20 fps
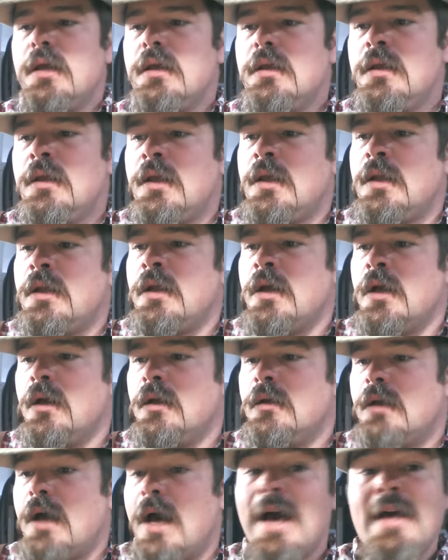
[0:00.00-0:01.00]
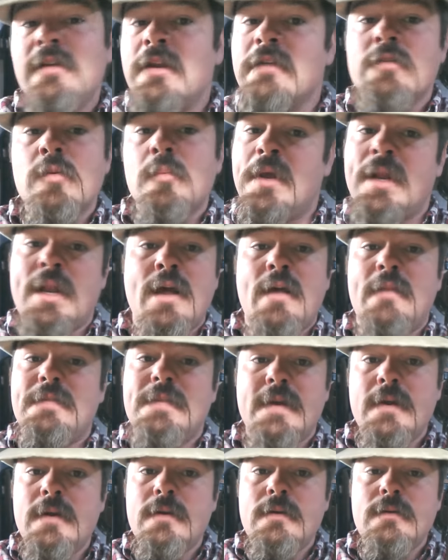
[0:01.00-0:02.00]
and I'd never been out
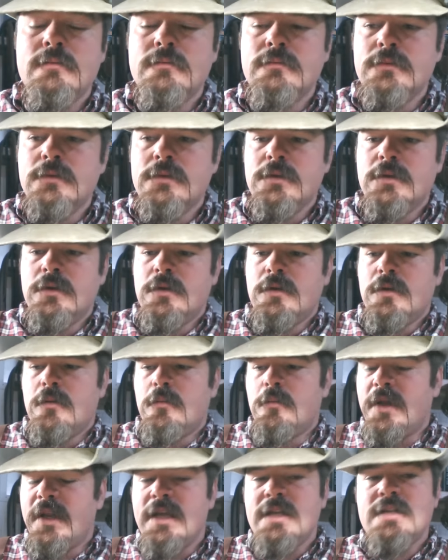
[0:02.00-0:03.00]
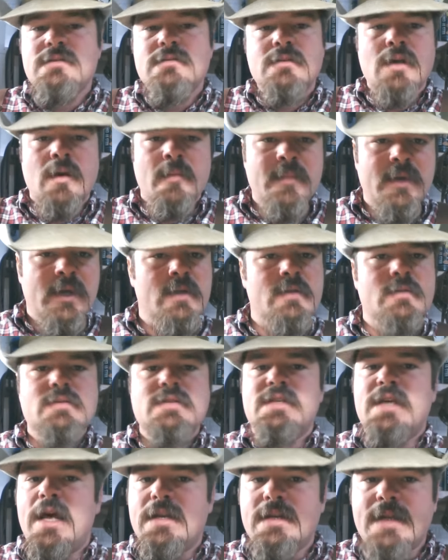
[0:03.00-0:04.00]
there, but he'd come in,
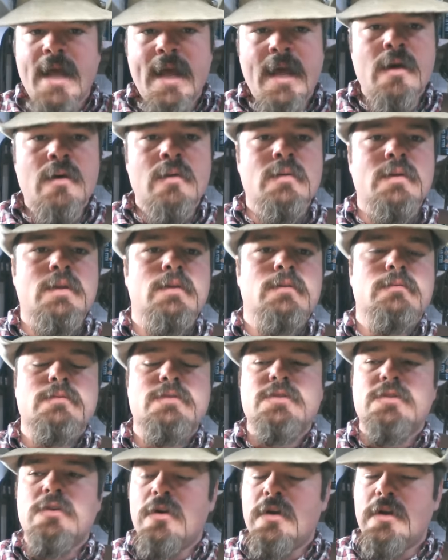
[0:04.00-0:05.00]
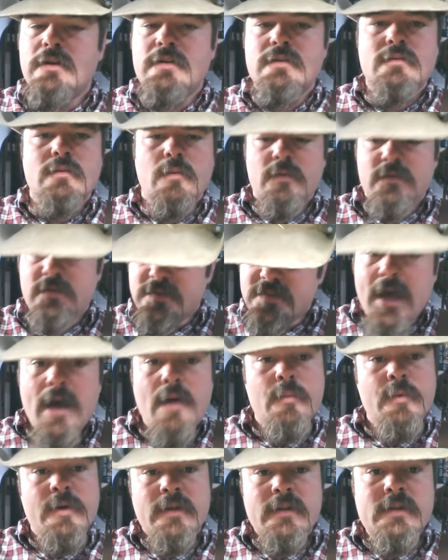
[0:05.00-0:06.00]
sat down, and
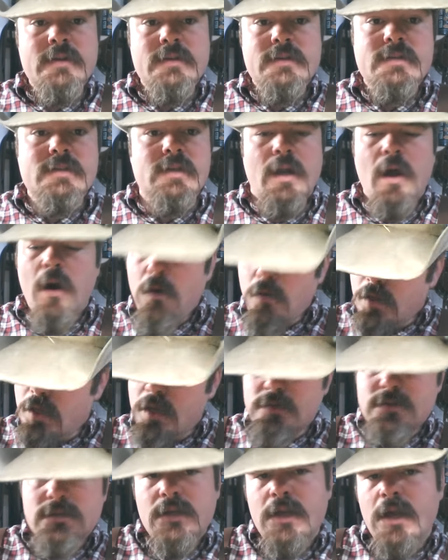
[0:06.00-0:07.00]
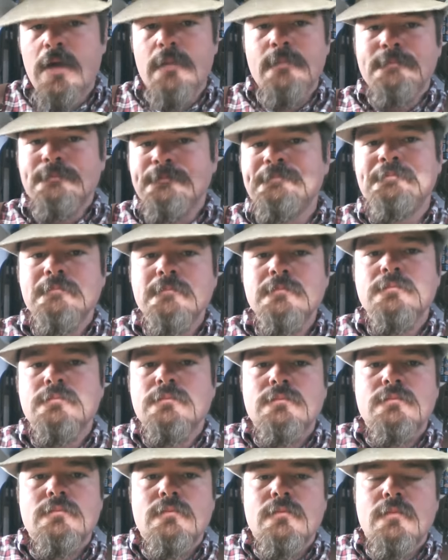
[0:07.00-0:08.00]
sat with us. And, oh yeah, sit down.
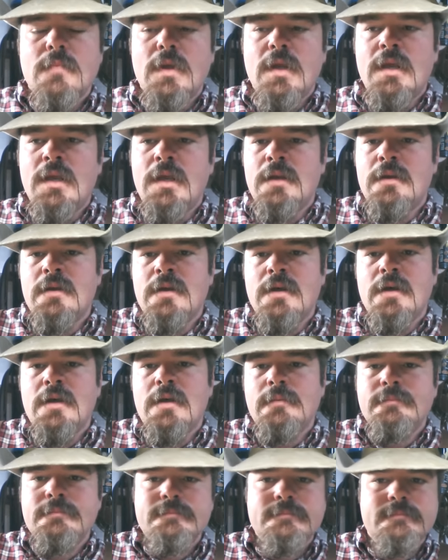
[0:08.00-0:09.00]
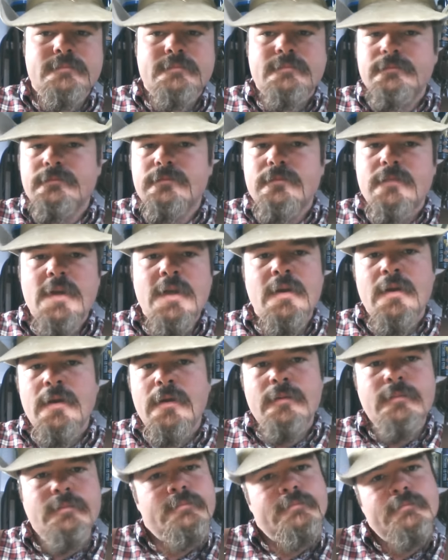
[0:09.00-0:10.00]
And you
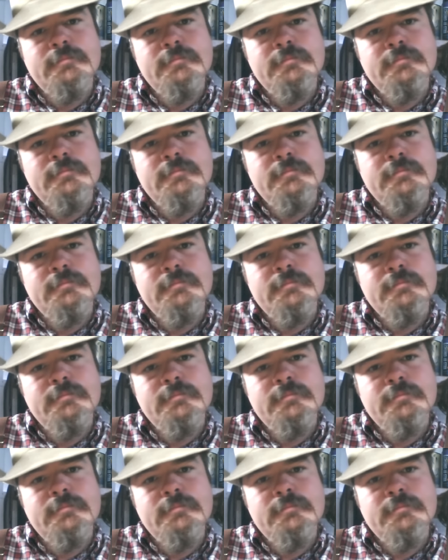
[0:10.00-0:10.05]
know,